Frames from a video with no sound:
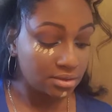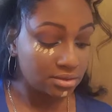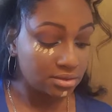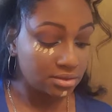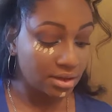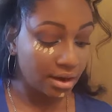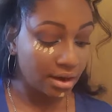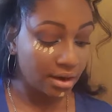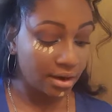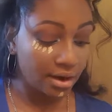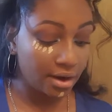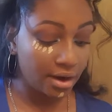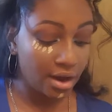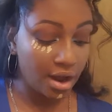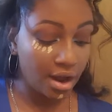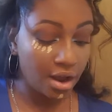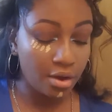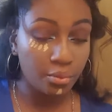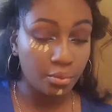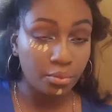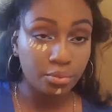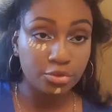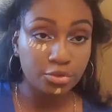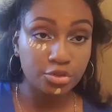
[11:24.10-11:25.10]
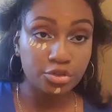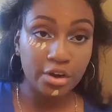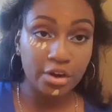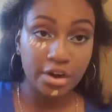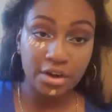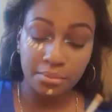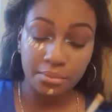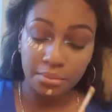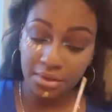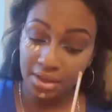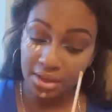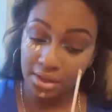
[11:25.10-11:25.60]
Sorry, I was
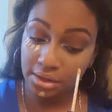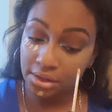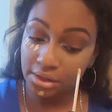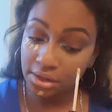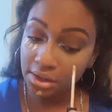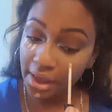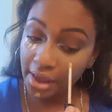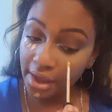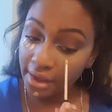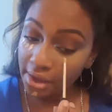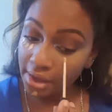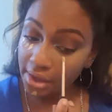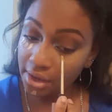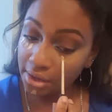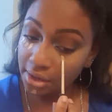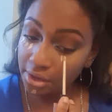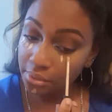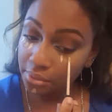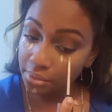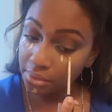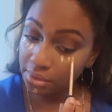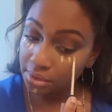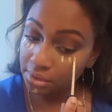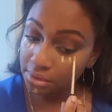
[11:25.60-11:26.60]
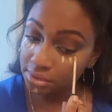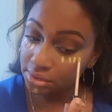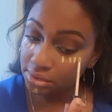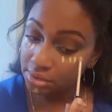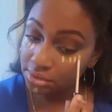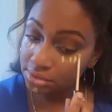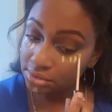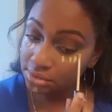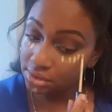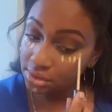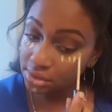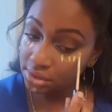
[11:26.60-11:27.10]
trying to be a little light-handed with this
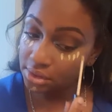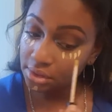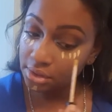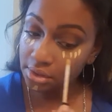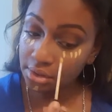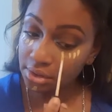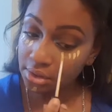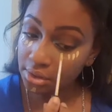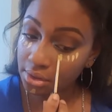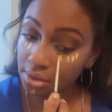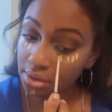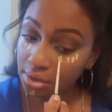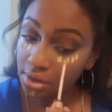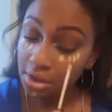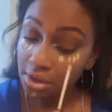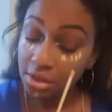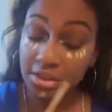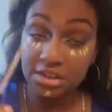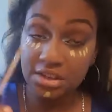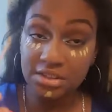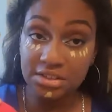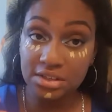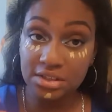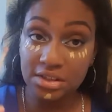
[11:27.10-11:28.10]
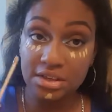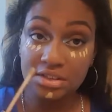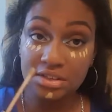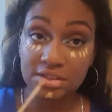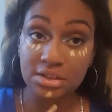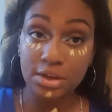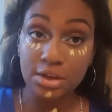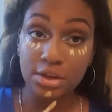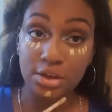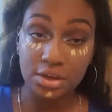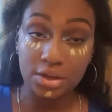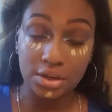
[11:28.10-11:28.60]
concealer. This
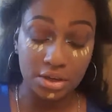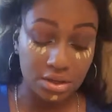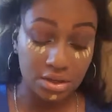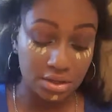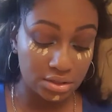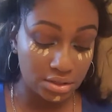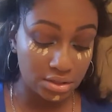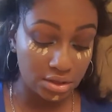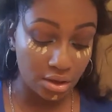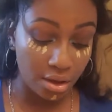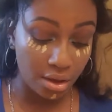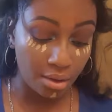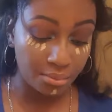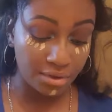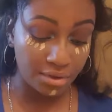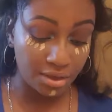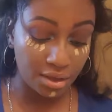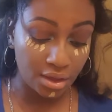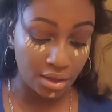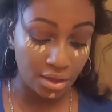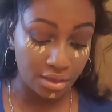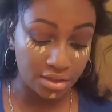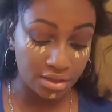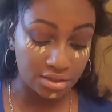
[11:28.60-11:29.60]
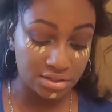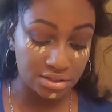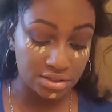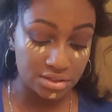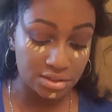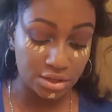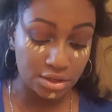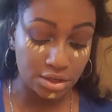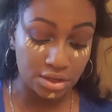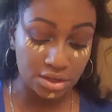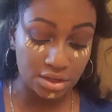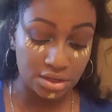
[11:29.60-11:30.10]
is a good this
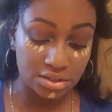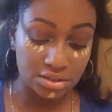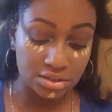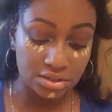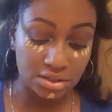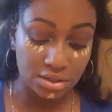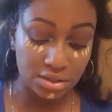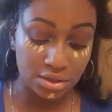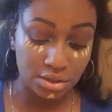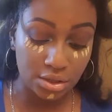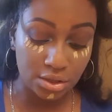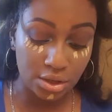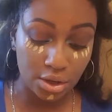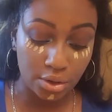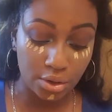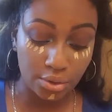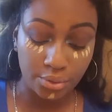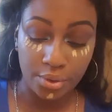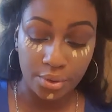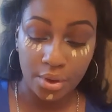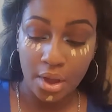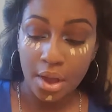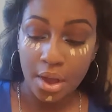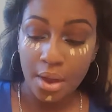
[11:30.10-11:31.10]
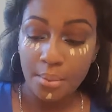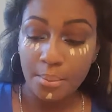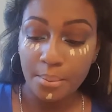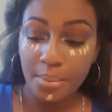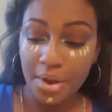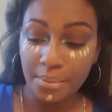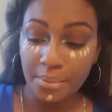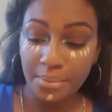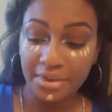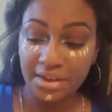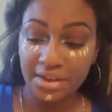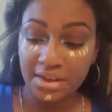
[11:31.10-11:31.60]
is a good concealer though,
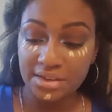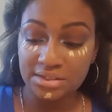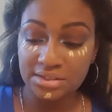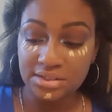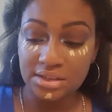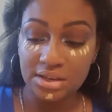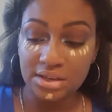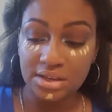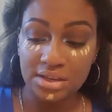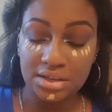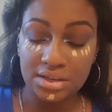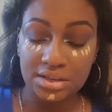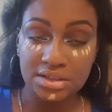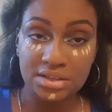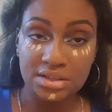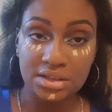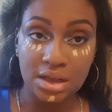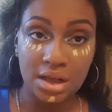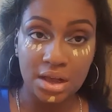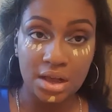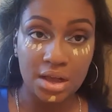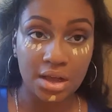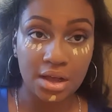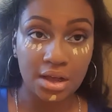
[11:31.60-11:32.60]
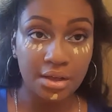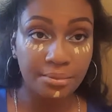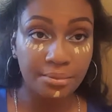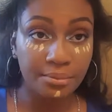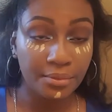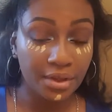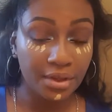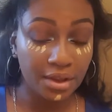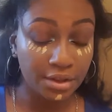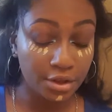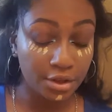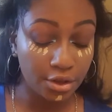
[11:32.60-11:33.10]
but because it is
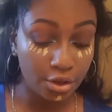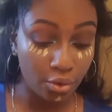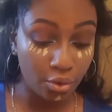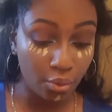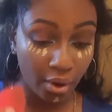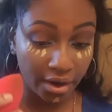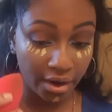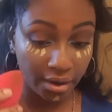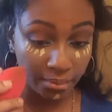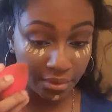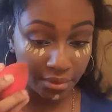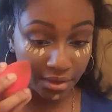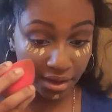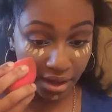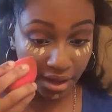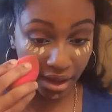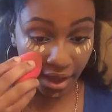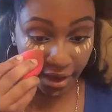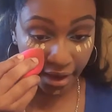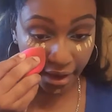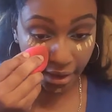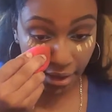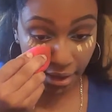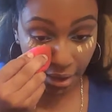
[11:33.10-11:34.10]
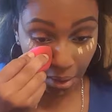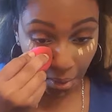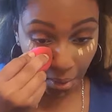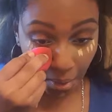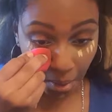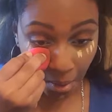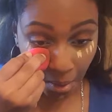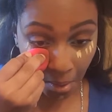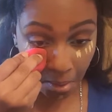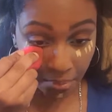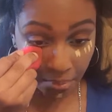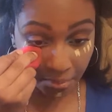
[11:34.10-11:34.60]
quite a bit light,
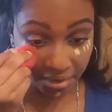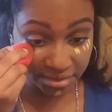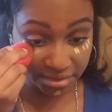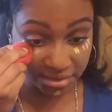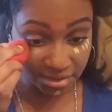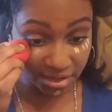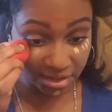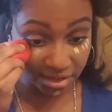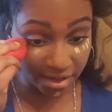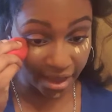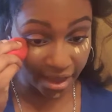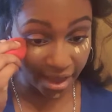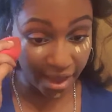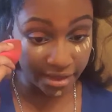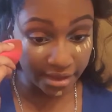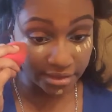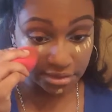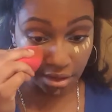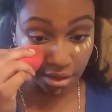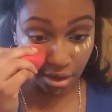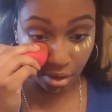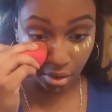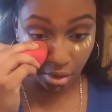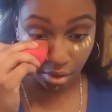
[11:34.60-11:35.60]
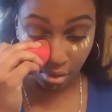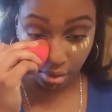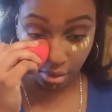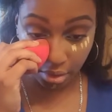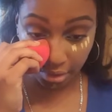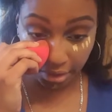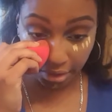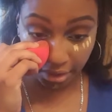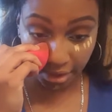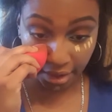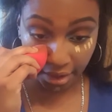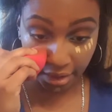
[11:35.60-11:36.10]
because in the last
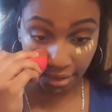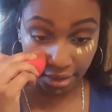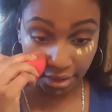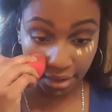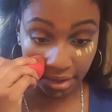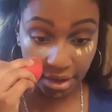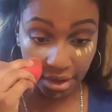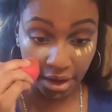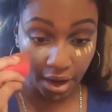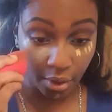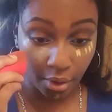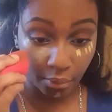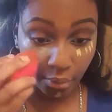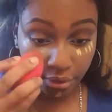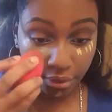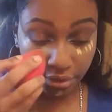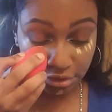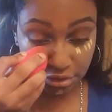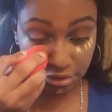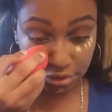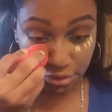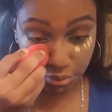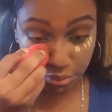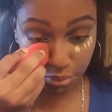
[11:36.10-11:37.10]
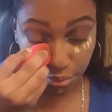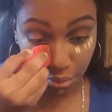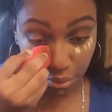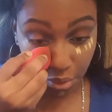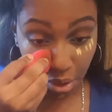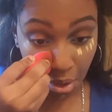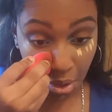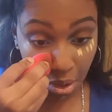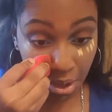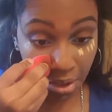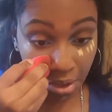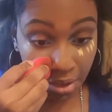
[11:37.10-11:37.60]
haul that I did, I wanted
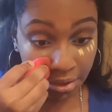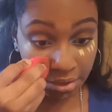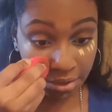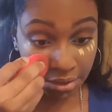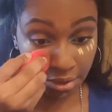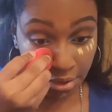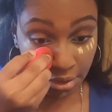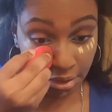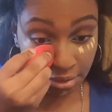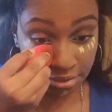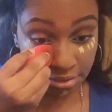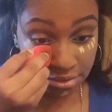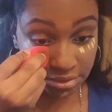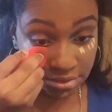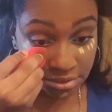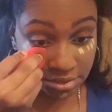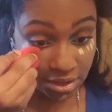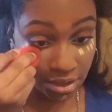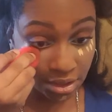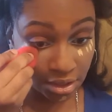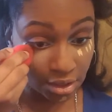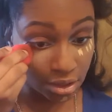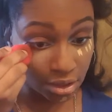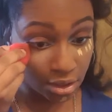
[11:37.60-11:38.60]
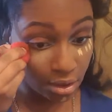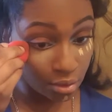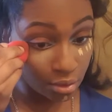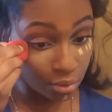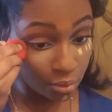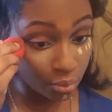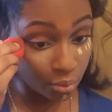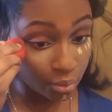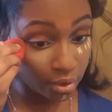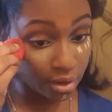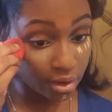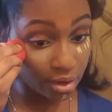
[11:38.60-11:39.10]
to see
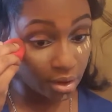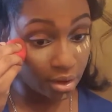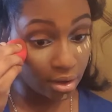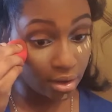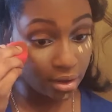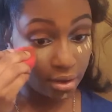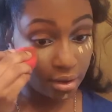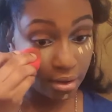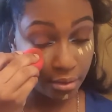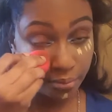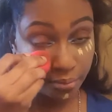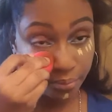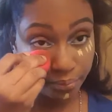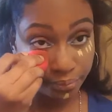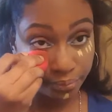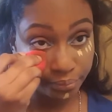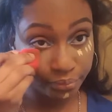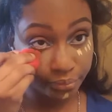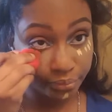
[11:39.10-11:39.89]
what a